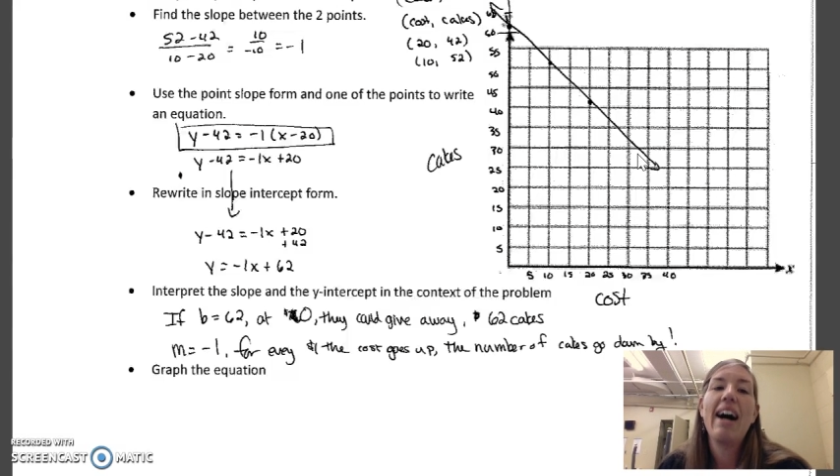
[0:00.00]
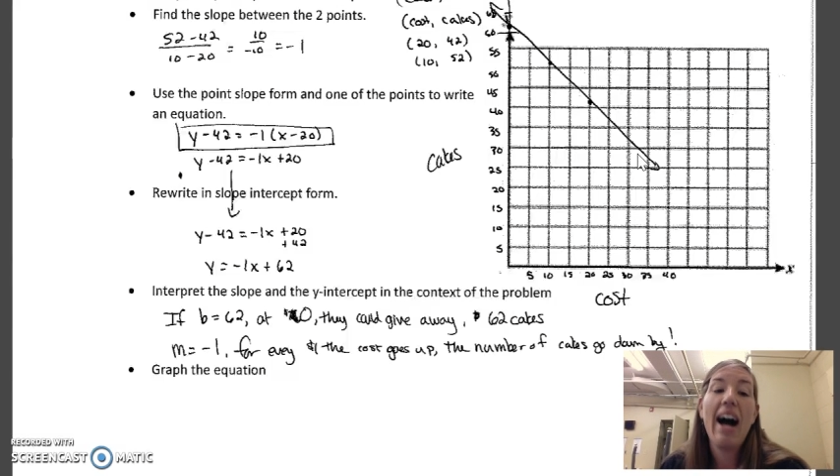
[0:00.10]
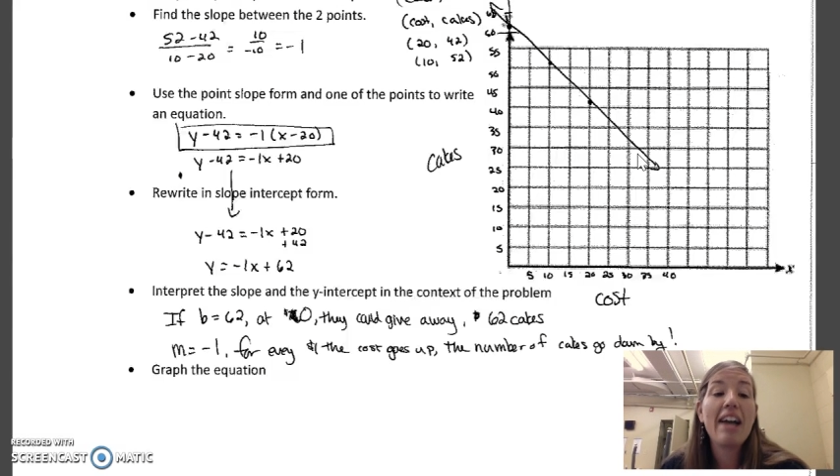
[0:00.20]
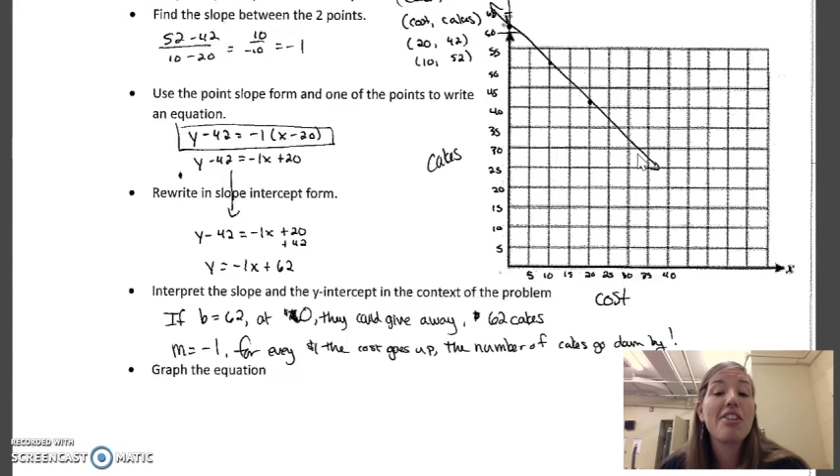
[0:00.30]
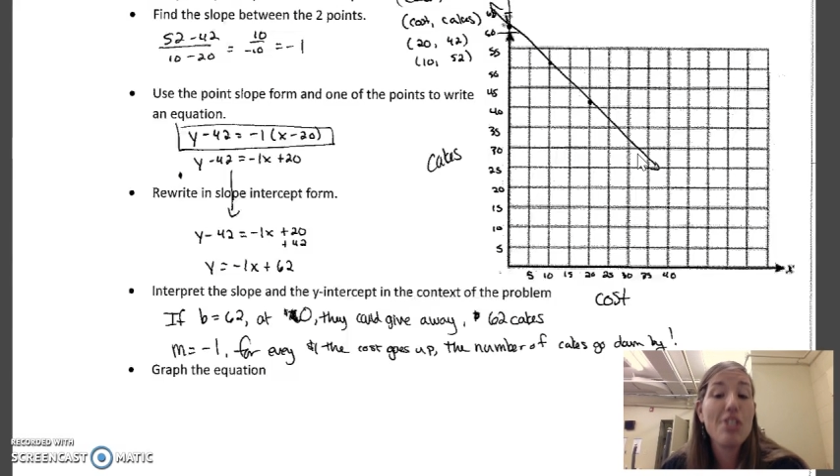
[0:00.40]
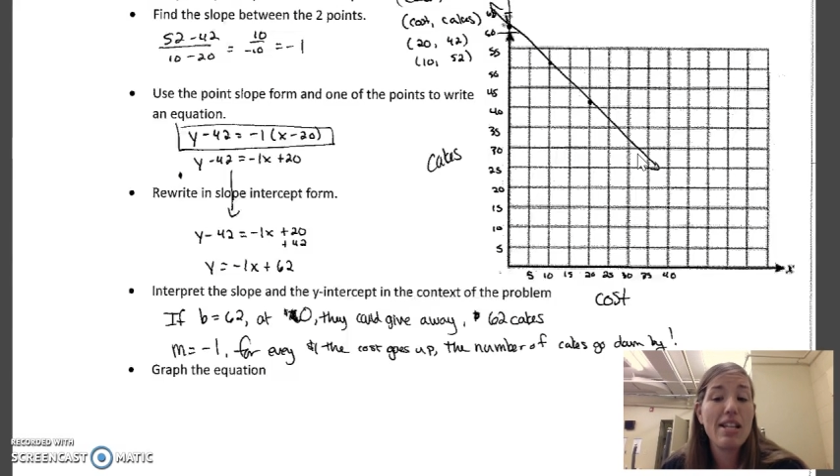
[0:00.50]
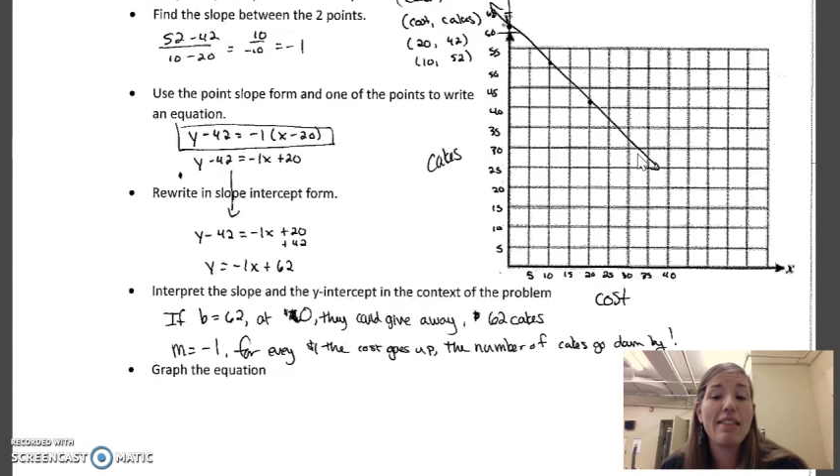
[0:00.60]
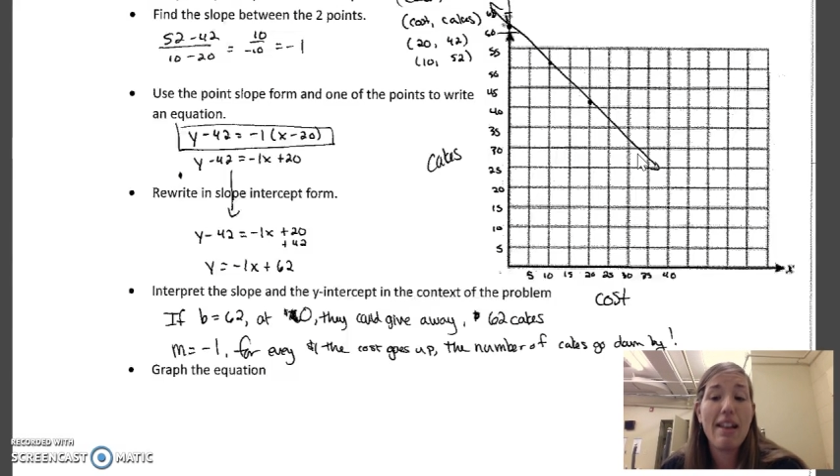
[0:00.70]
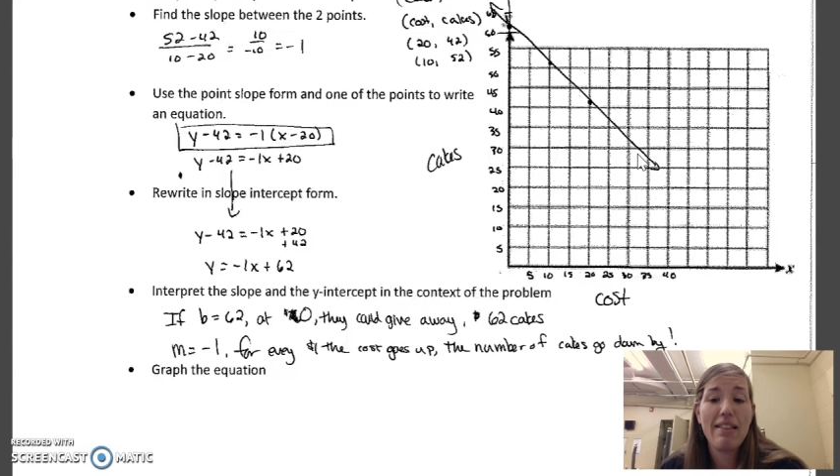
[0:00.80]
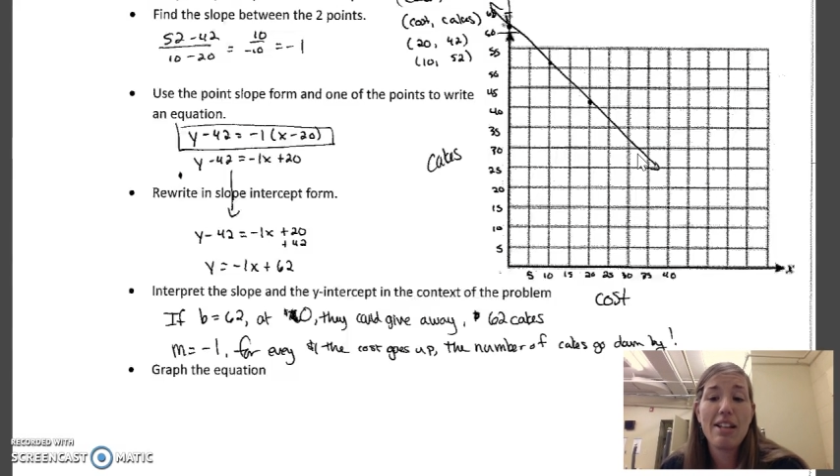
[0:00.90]
I
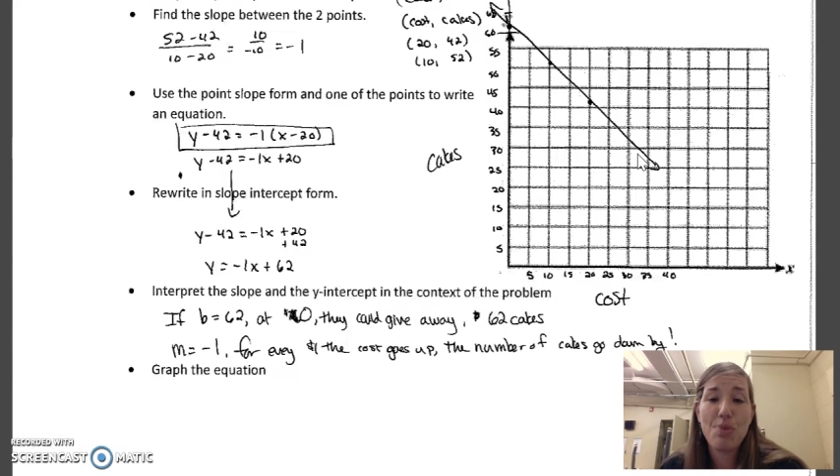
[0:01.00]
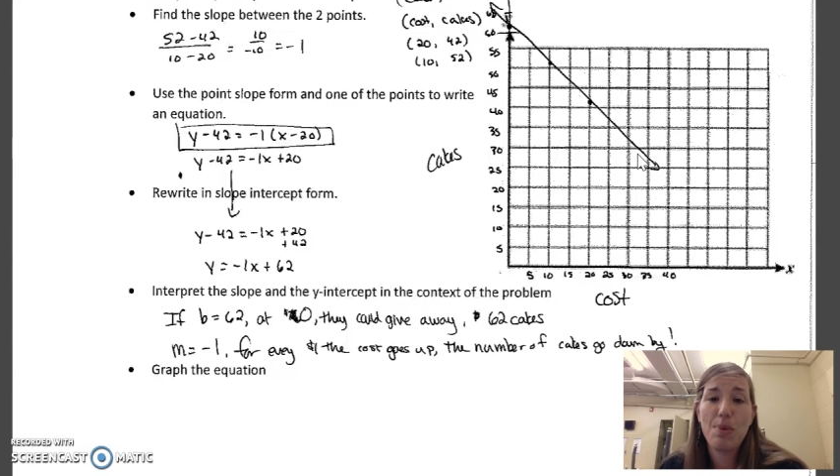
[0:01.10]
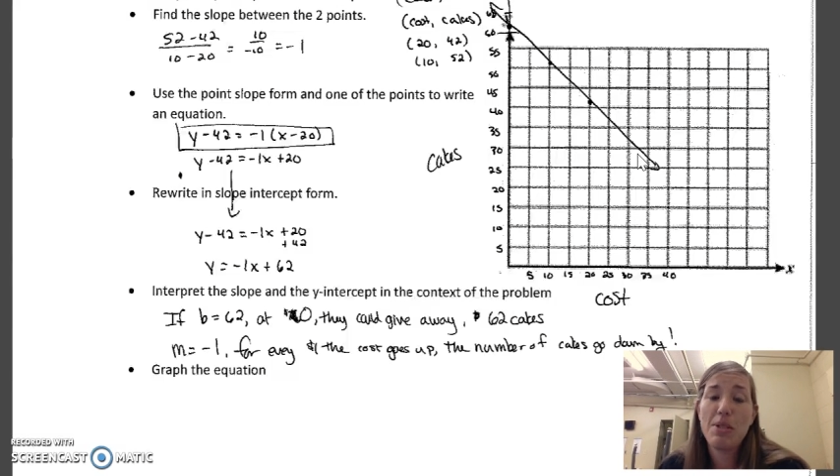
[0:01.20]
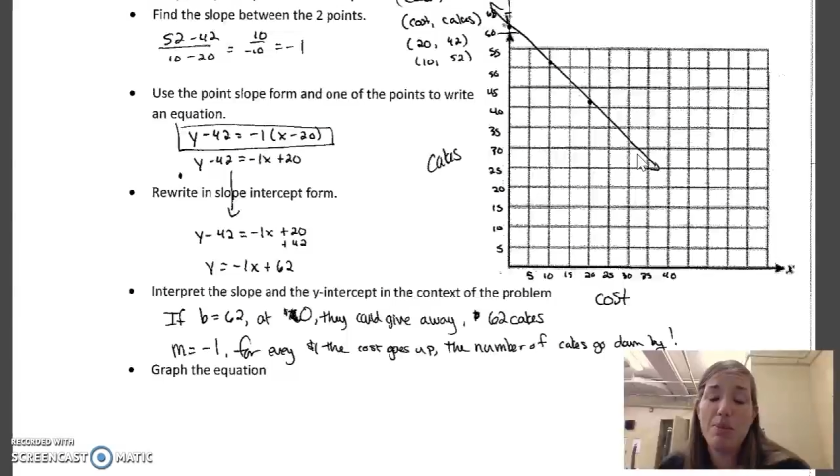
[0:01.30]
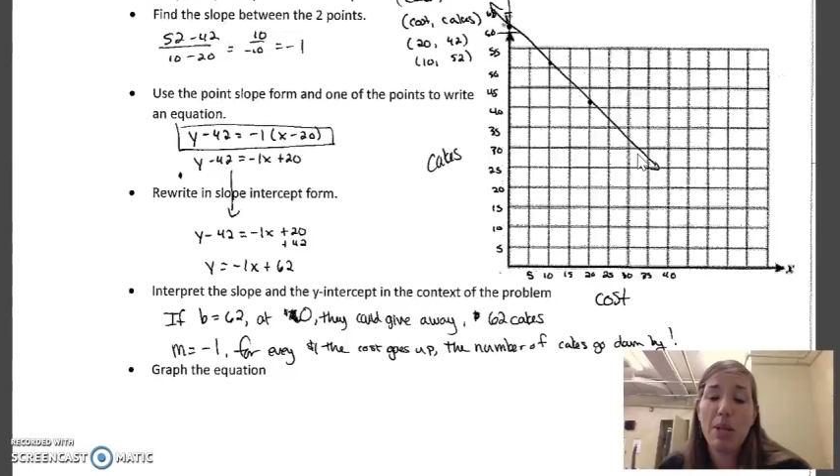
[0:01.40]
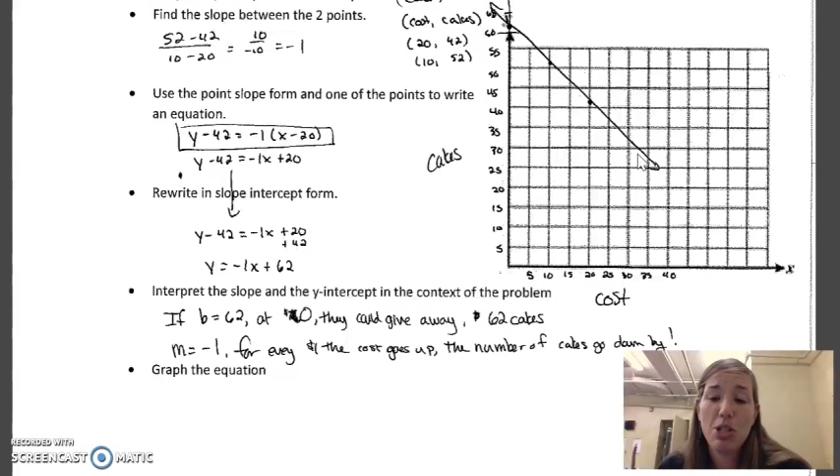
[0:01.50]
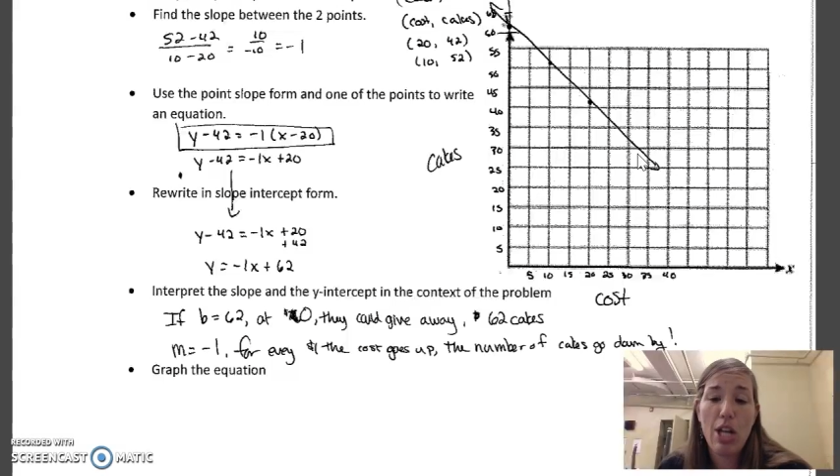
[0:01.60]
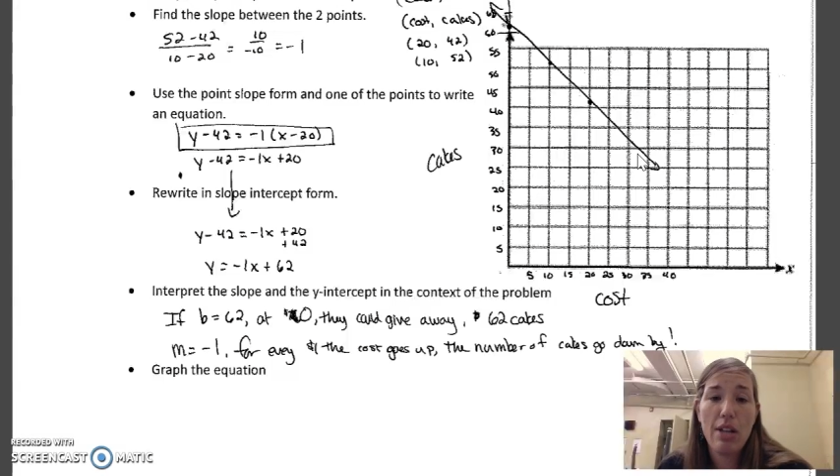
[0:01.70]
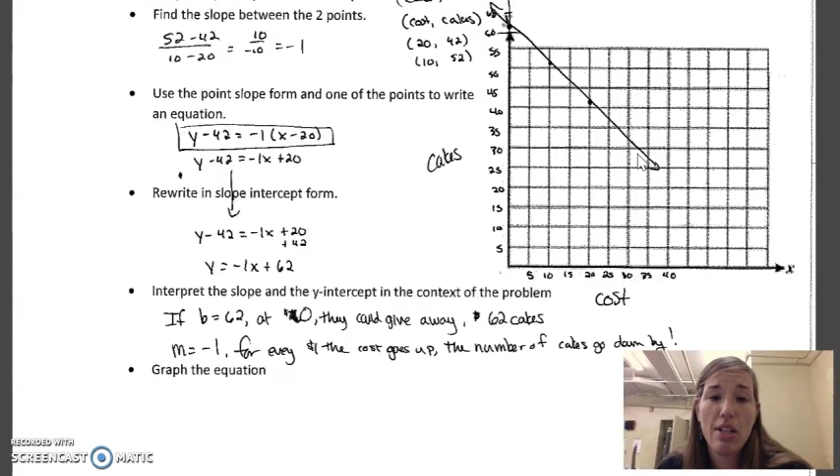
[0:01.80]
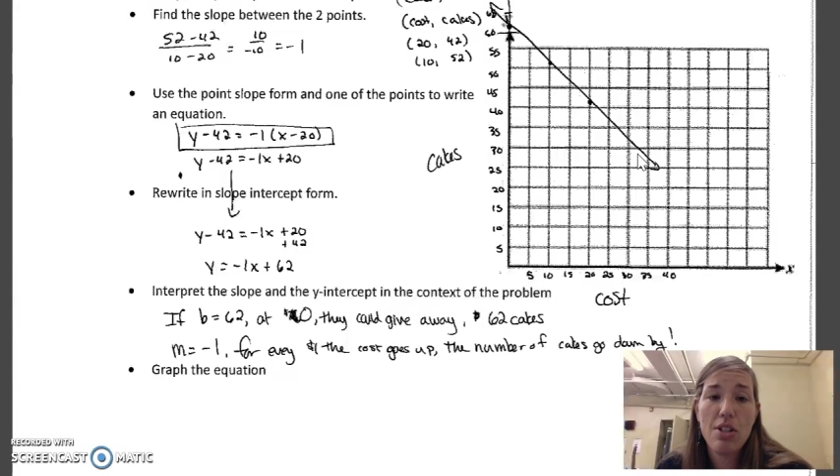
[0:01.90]
understand that last one was a big
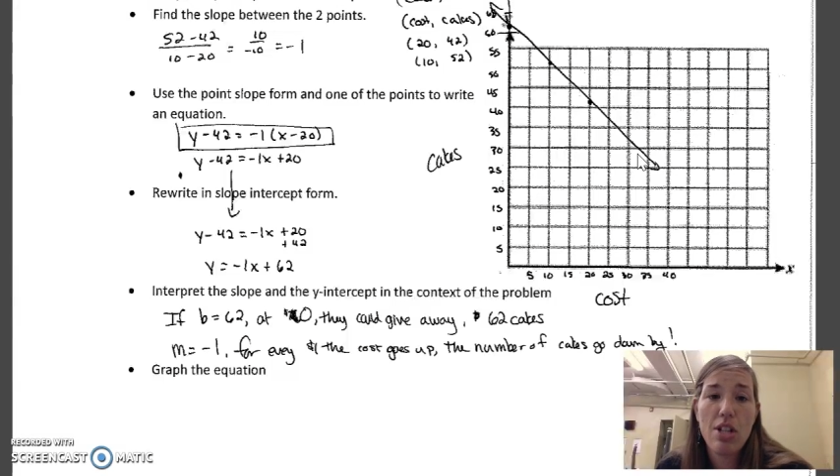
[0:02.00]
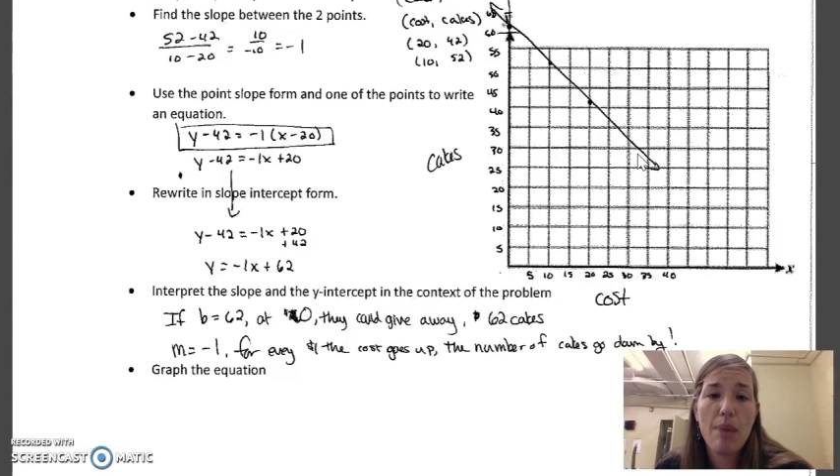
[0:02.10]
challenge.